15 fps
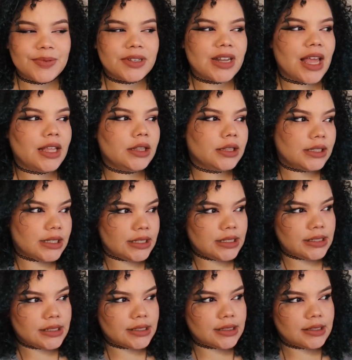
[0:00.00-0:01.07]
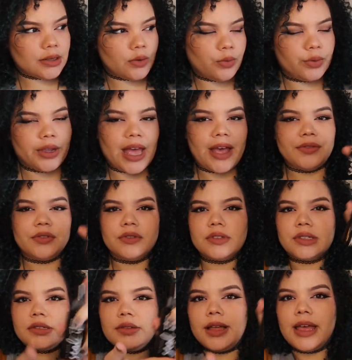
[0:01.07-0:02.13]
but not least, we have to
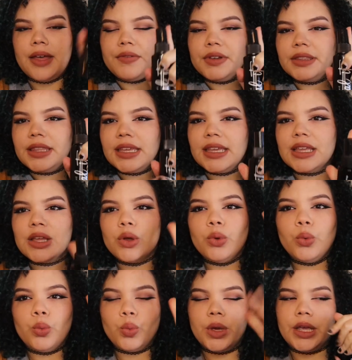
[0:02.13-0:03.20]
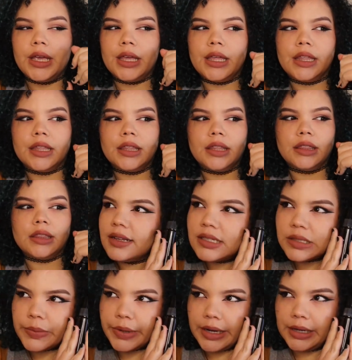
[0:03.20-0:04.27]
seal everything with setting
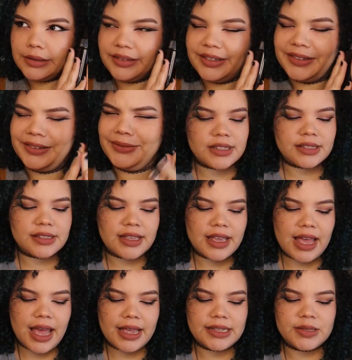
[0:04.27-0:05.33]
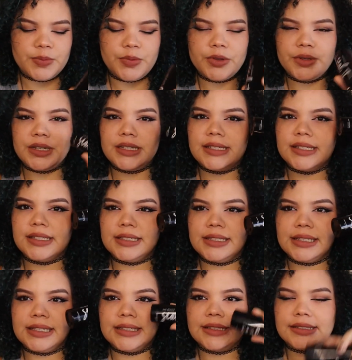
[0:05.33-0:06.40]
spray. This is the Ice Beauty
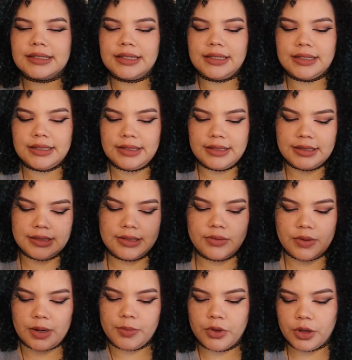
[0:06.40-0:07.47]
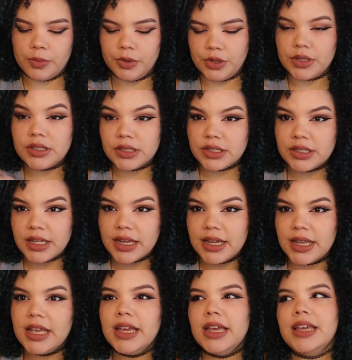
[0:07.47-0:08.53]
Seal It, and this is what I'm gonna be using
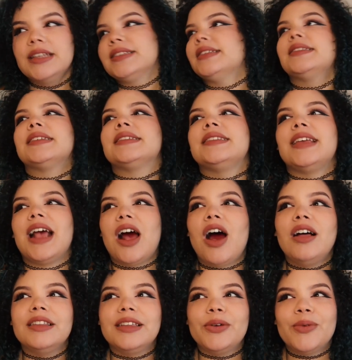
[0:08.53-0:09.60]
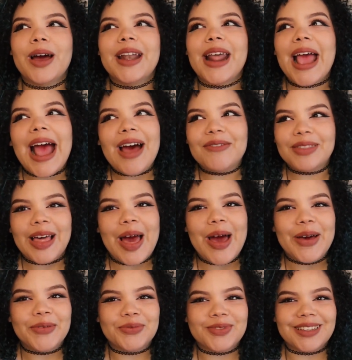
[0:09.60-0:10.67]
today since it's the only one I have
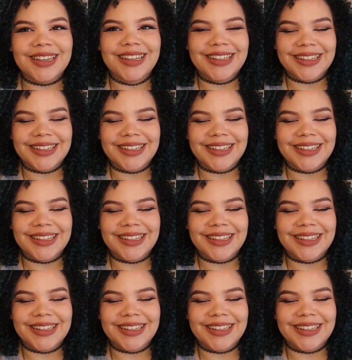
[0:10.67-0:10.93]
left